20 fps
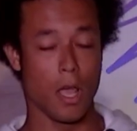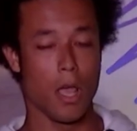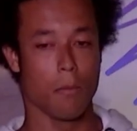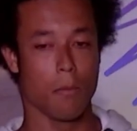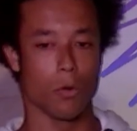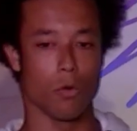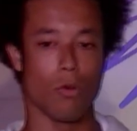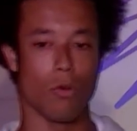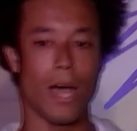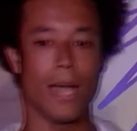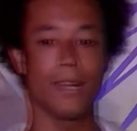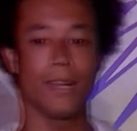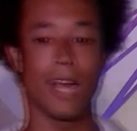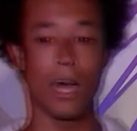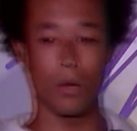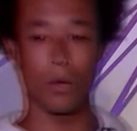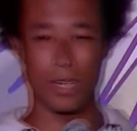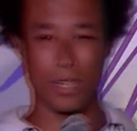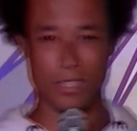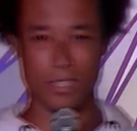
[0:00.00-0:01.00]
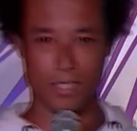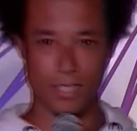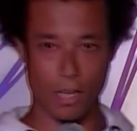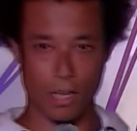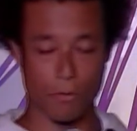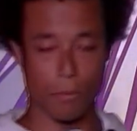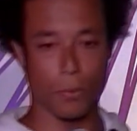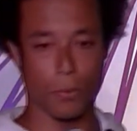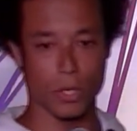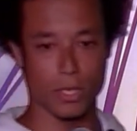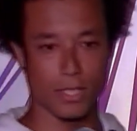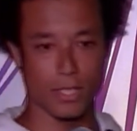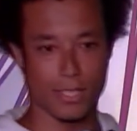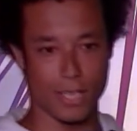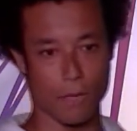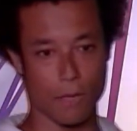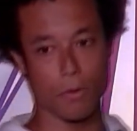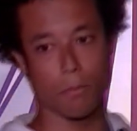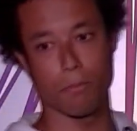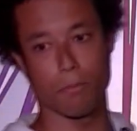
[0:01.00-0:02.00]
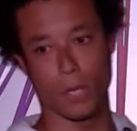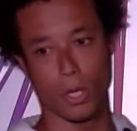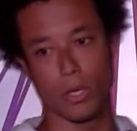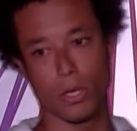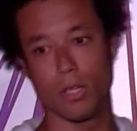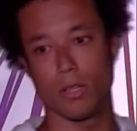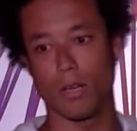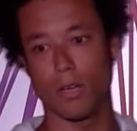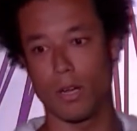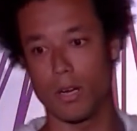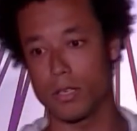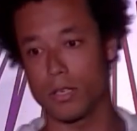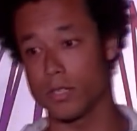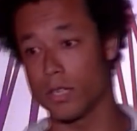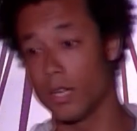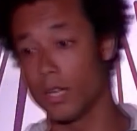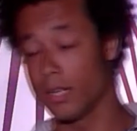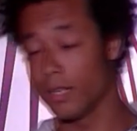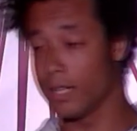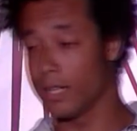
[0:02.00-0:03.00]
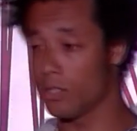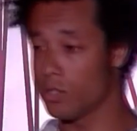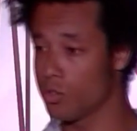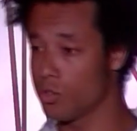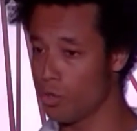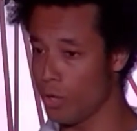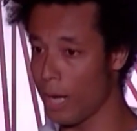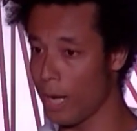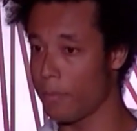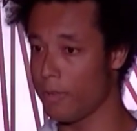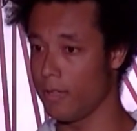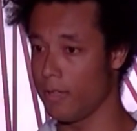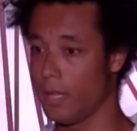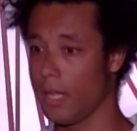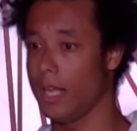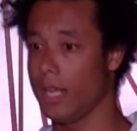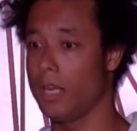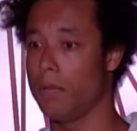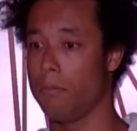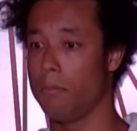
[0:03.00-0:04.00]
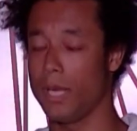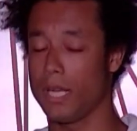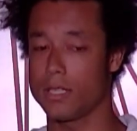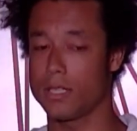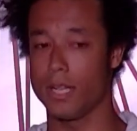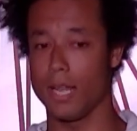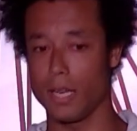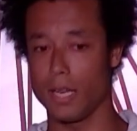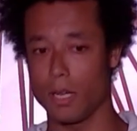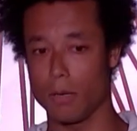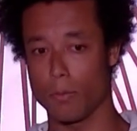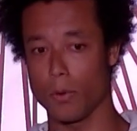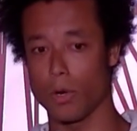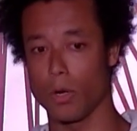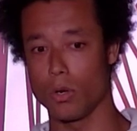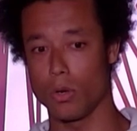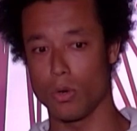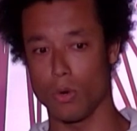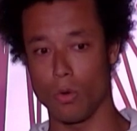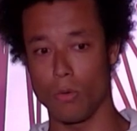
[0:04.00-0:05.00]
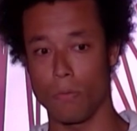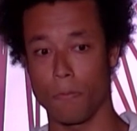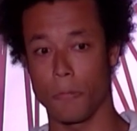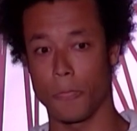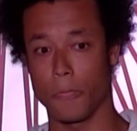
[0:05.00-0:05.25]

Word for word: But right now, there's $7.7 billion that's trapped in the biggest lending protocol,